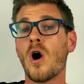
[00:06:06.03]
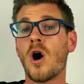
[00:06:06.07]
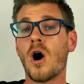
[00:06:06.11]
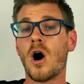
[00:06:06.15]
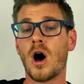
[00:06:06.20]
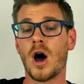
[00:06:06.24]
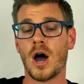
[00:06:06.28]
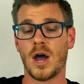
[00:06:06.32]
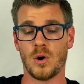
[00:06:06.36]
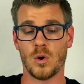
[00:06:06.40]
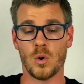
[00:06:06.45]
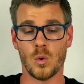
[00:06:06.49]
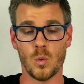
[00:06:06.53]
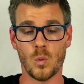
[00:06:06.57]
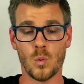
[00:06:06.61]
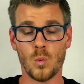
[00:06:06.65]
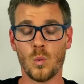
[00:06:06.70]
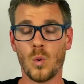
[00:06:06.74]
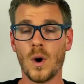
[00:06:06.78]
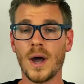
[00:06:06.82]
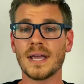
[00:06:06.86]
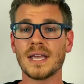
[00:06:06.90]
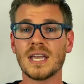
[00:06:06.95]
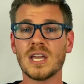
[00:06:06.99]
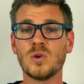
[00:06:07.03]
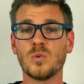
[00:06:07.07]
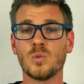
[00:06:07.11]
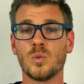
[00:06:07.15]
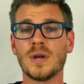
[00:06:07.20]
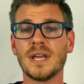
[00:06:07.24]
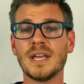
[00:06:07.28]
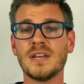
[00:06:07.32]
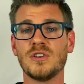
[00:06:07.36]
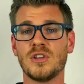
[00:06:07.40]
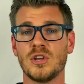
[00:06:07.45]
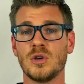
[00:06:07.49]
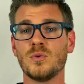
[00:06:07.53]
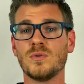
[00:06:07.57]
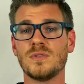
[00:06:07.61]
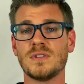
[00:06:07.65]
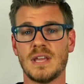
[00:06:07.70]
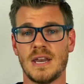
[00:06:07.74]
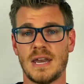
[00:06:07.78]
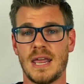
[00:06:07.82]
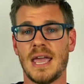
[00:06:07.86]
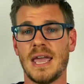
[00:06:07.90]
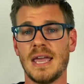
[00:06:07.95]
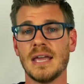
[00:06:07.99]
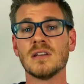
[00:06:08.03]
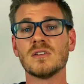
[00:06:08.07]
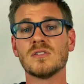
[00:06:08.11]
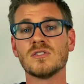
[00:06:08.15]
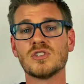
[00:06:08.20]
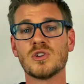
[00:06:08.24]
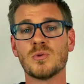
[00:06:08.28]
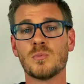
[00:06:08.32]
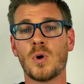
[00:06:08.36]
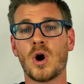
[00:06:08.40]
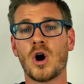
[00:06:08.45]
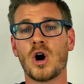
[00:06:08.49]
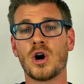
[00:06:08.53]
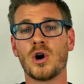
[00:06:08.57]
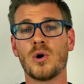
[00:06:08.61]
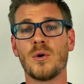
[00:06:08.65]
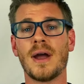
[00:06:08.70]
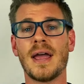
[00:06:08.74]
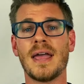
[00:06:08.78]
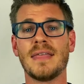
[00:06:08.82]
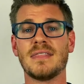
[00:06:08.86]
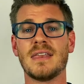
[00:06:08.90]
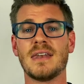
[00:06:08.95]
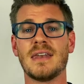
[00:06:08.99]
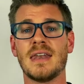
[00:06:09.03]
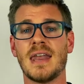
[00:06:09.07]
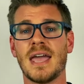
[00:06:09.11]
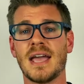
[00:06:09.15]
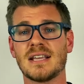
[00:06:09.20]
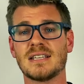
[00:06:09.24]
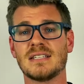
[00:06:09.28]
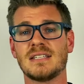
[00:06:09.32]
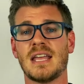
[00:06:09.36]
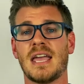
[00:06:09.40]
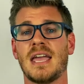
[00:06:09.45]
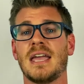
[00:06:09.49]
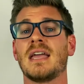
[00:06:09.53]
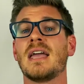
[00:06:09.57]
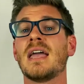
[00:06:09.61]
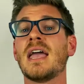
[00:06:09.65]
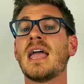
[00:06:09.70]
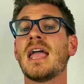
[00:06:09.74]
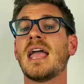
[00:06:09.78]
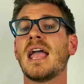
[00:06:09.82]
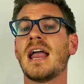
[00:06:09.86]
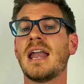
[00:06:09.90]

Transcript: on what can we do today, tomorrow, and the next day,